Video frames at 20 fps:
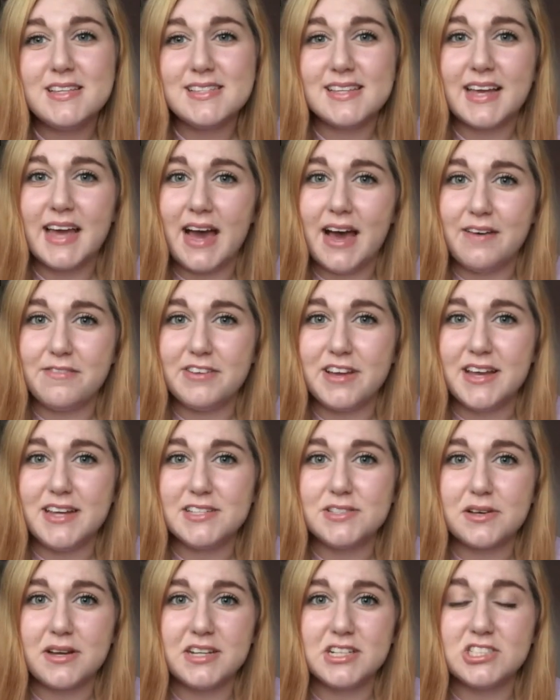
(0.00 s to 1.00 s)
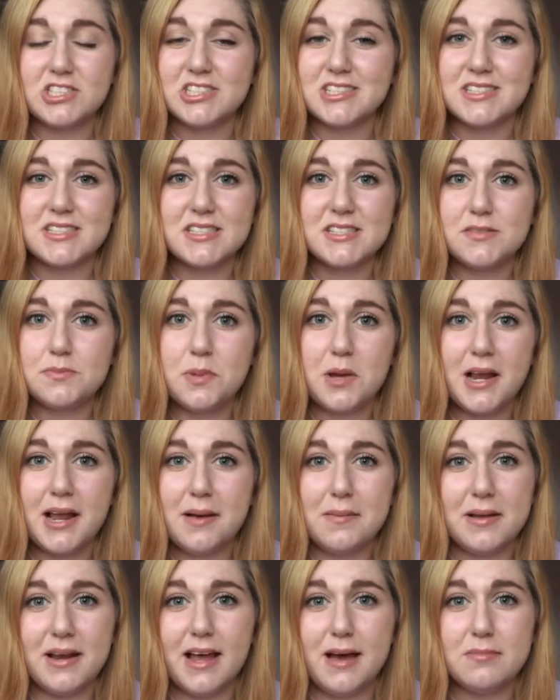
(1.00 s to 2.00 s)
there's a cafe so I can just pull
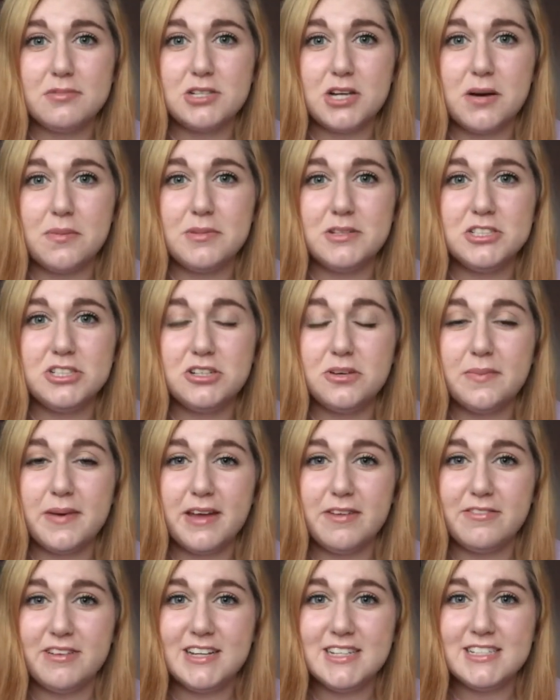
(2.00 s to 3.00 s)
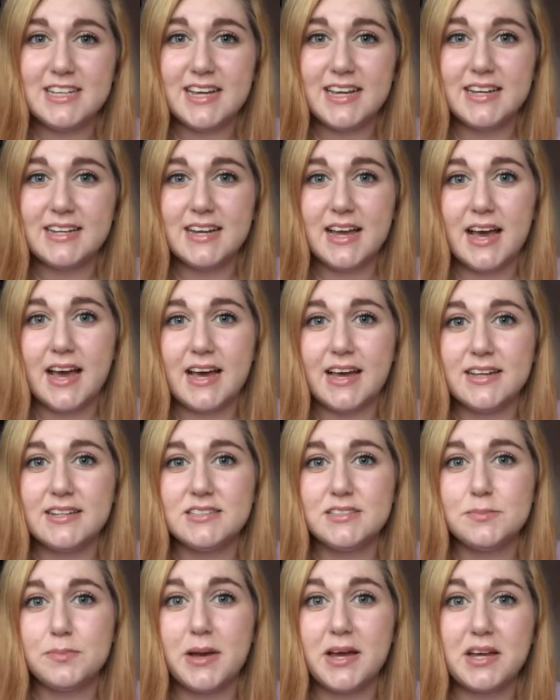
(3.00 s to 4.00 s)
out my laptop and do a bit of reading
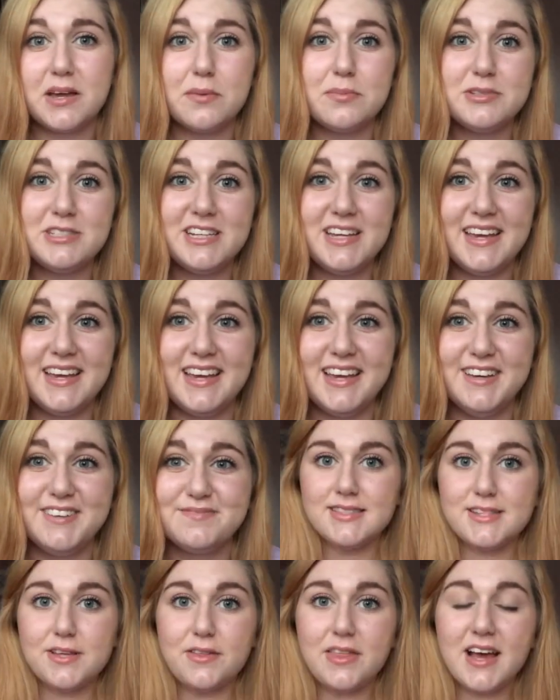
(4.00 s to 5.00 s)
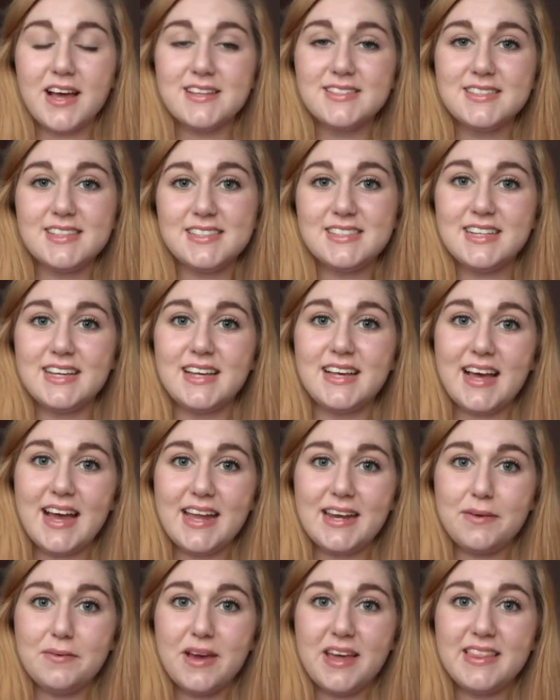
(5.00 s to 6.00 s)
and buy a cup of tea. So that is the deal
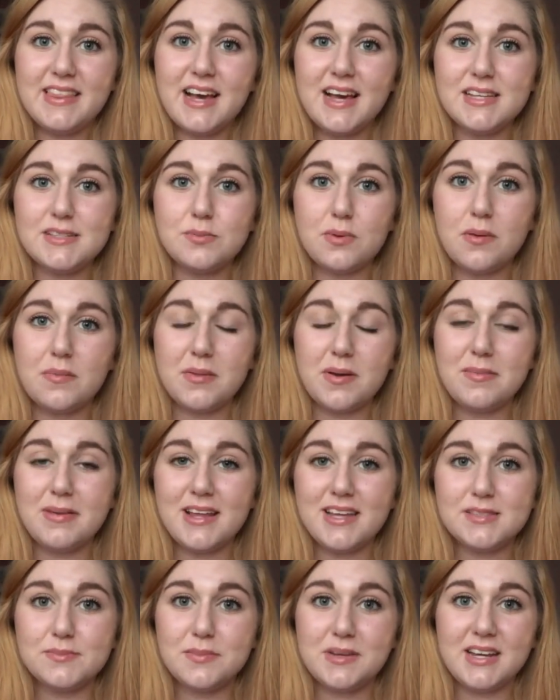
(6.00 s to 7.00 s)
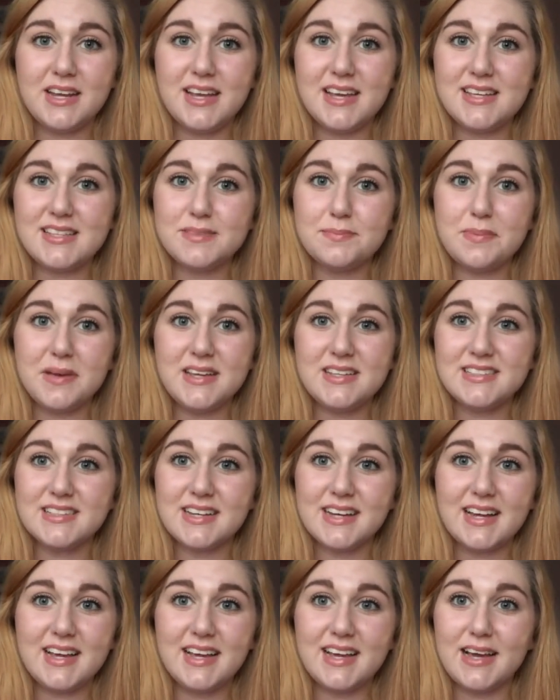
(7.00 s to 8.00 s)
anyway. That is what my placement is
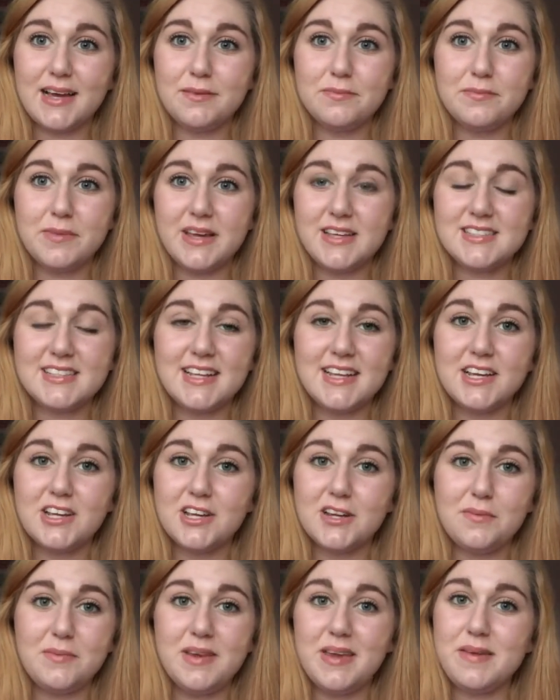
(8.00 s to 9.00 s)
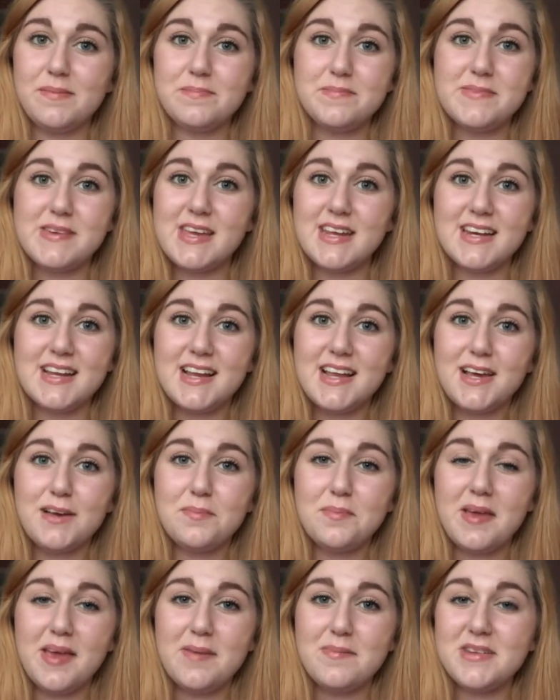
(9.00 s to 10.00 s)
basically. I'm basically going to be being a
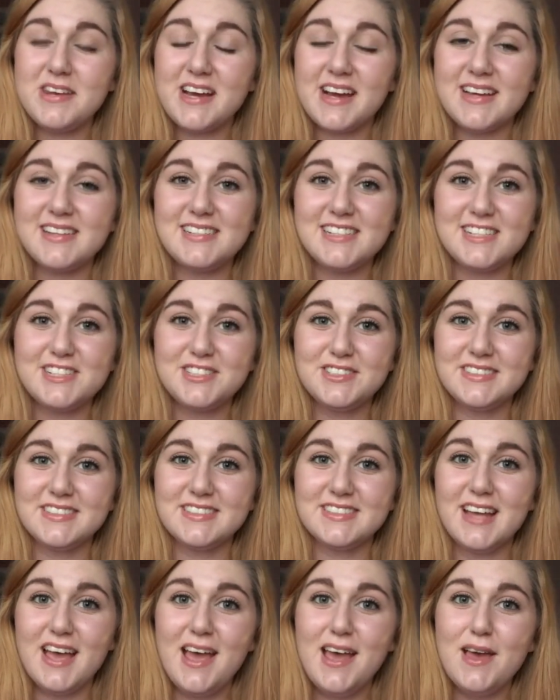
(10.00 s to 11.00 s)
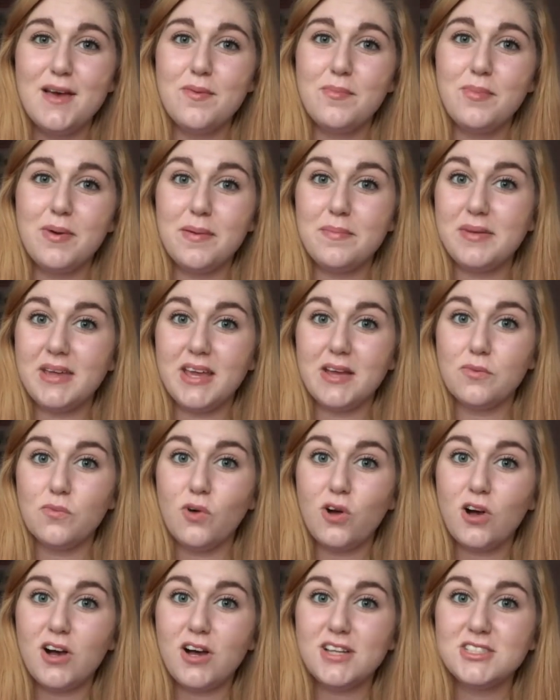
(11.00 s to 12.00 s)
little baby dietitian but being
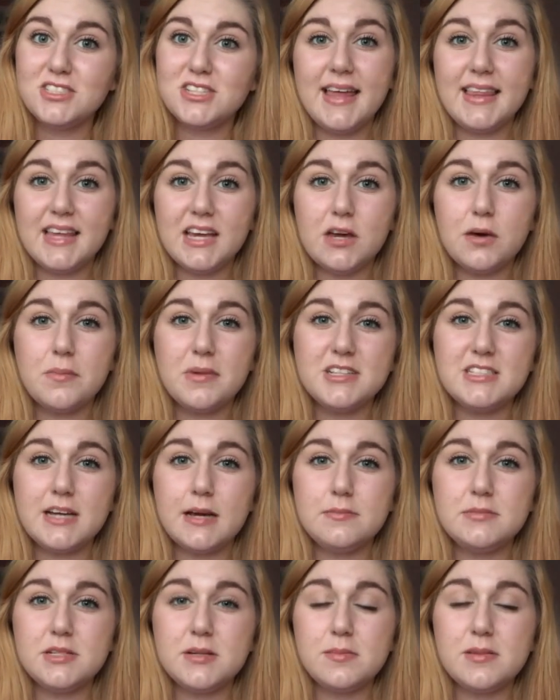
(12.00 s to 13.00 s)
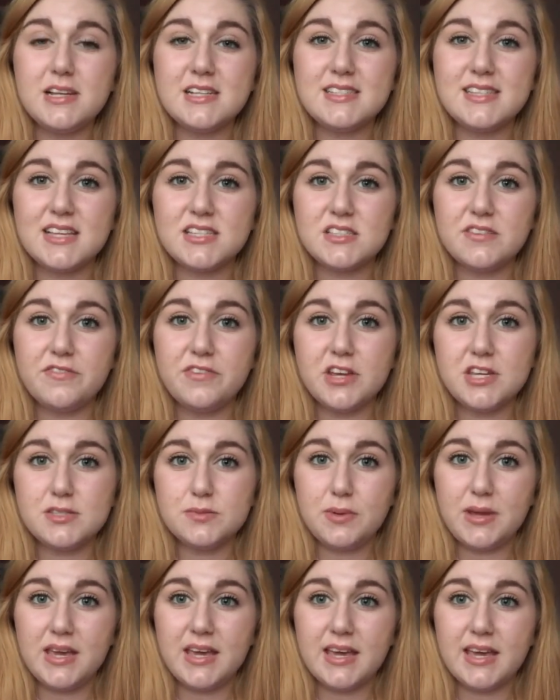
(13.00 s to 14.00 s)
watched. I think on my timetable it says the
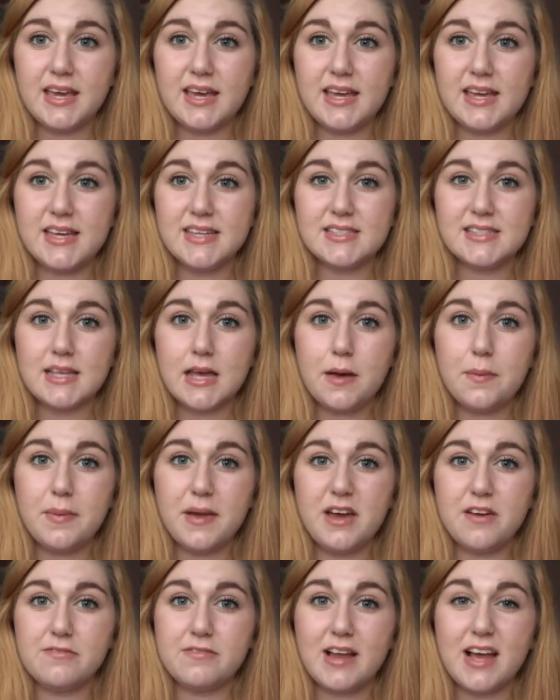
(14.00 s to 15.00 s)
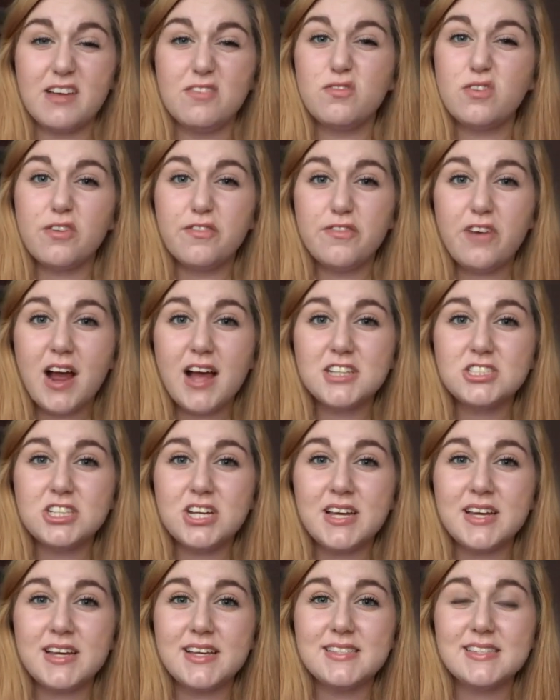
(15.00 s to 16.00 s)
first week is a bit of like
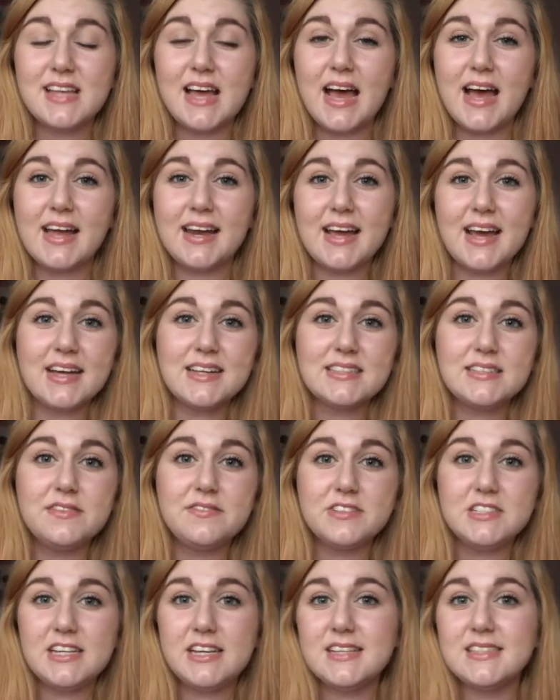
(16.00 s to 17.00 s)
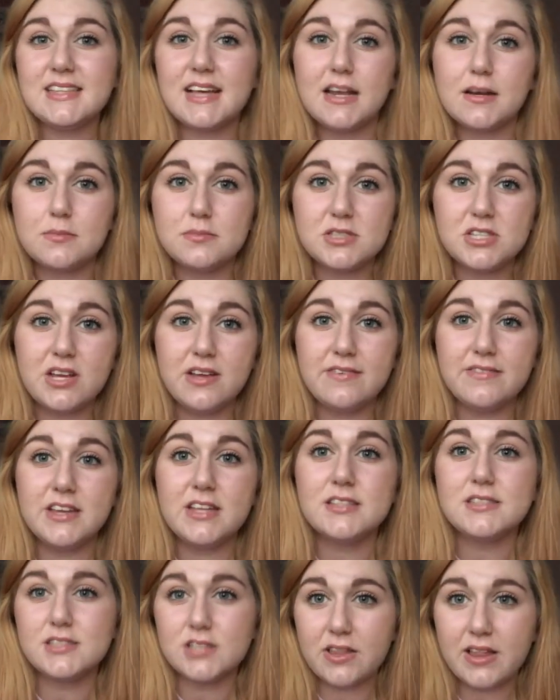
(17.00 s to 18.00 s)
refreshers and activities and
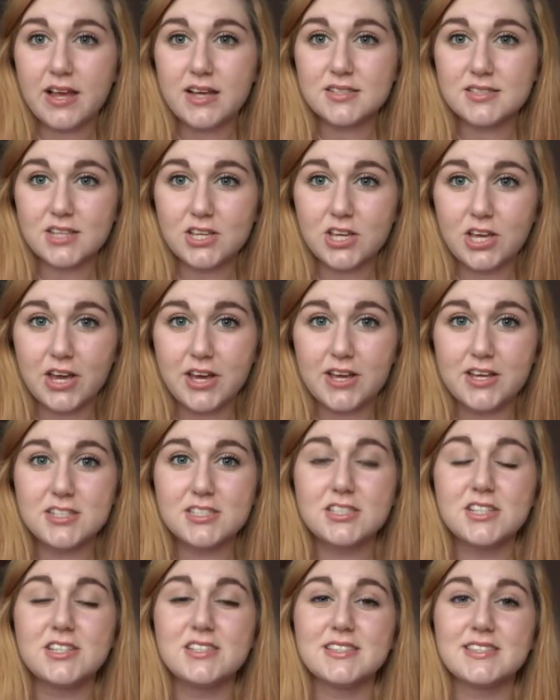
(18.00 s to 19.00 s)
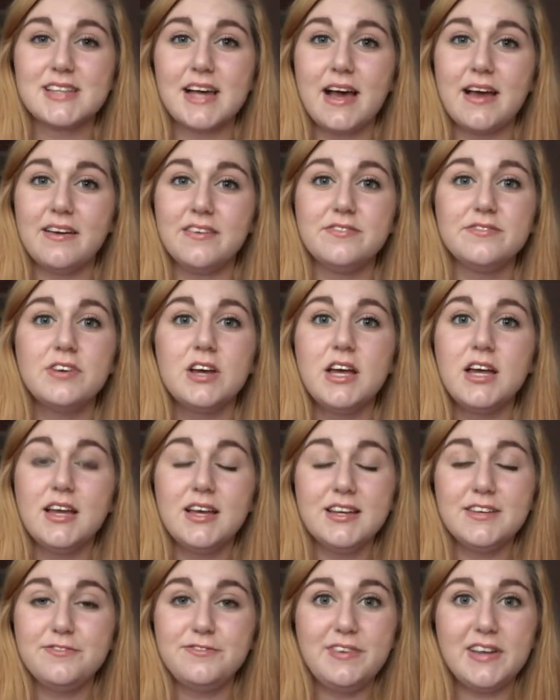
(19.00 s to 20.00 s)
observing, so that's good because I
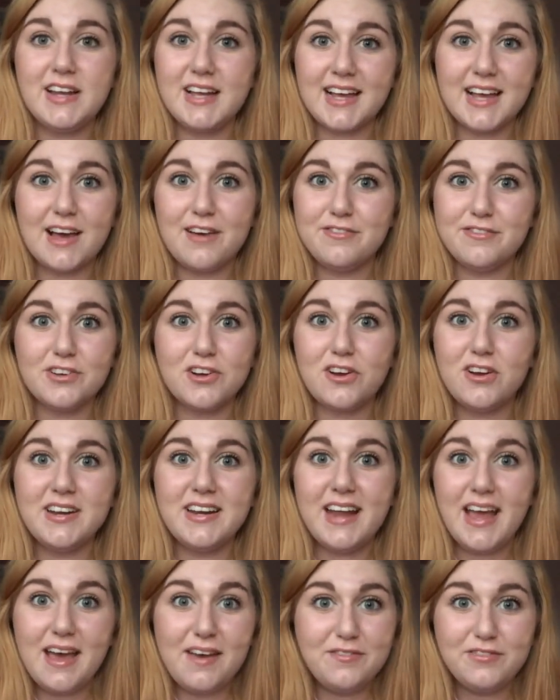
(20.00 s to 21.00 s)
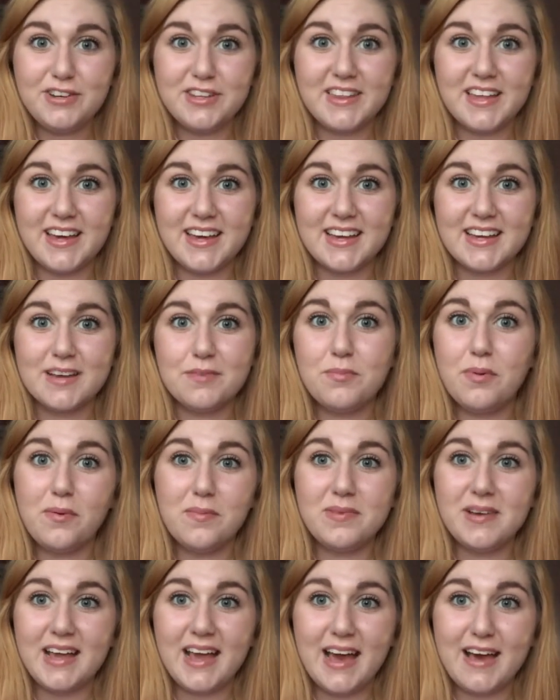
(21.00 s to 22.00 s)
feel like I've forgotten everything. I
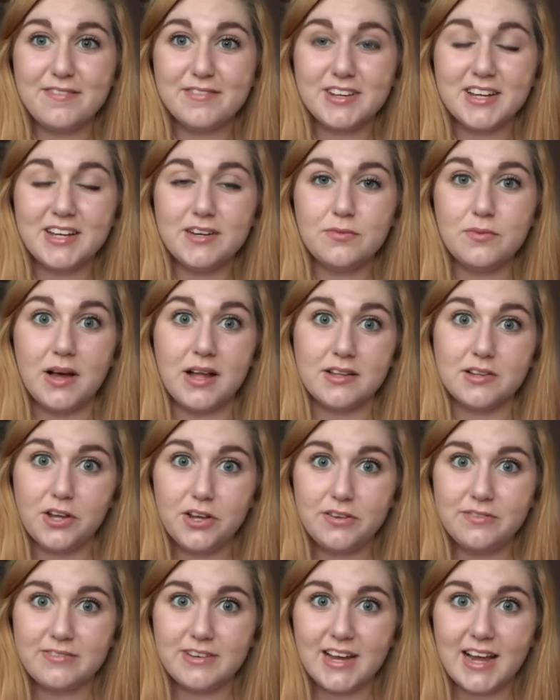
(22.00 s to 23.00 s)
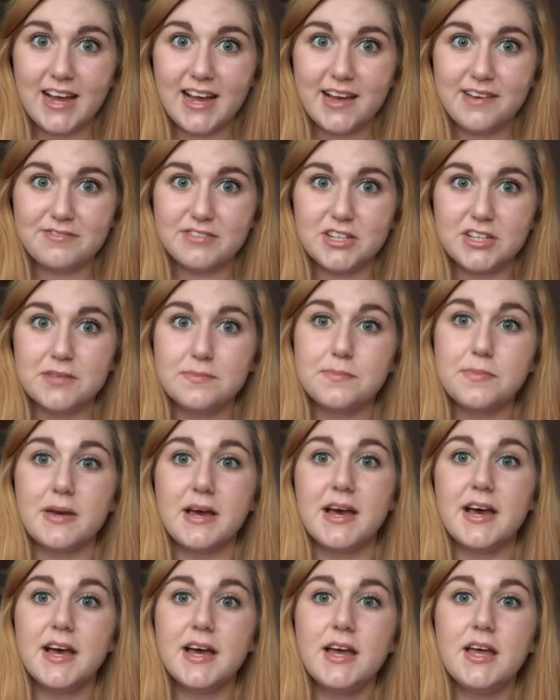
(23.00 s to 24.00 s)
probably haven't, well hopefully I haven't,
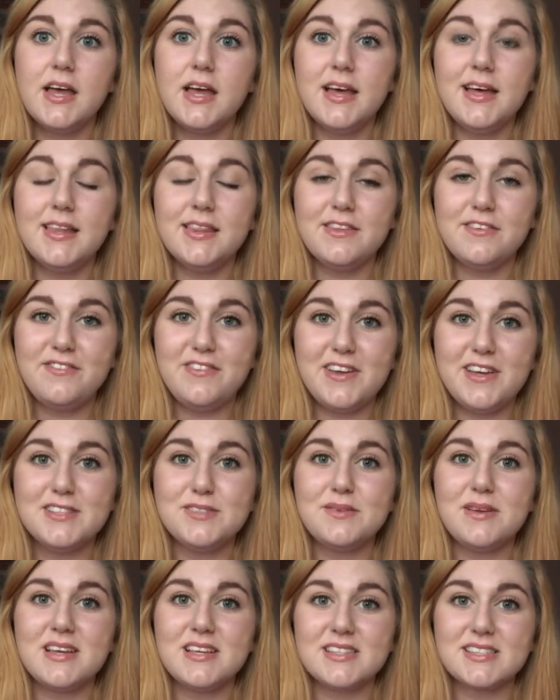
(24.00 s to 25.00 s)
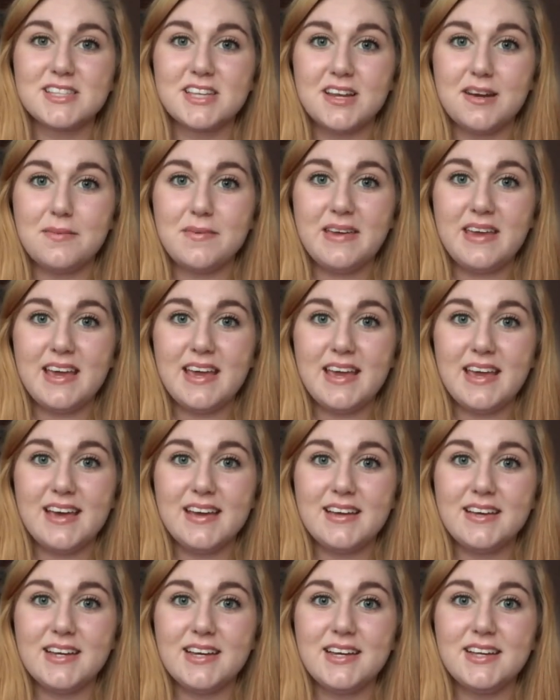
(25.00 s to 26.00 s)
but the first week's gonna
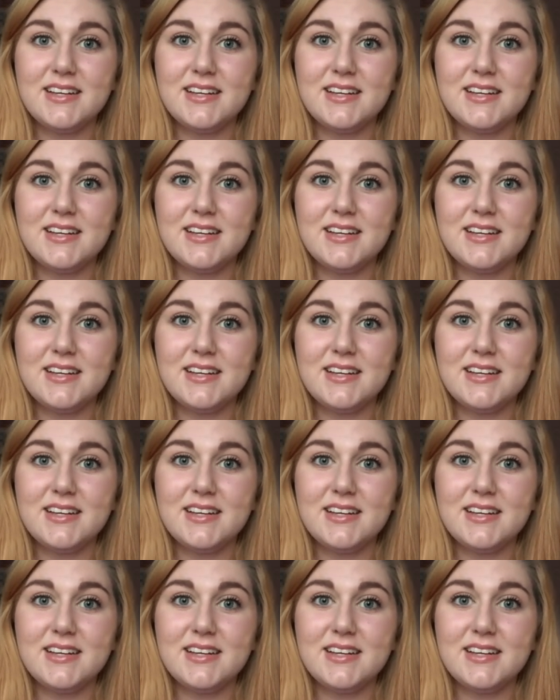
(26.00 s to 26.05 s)
be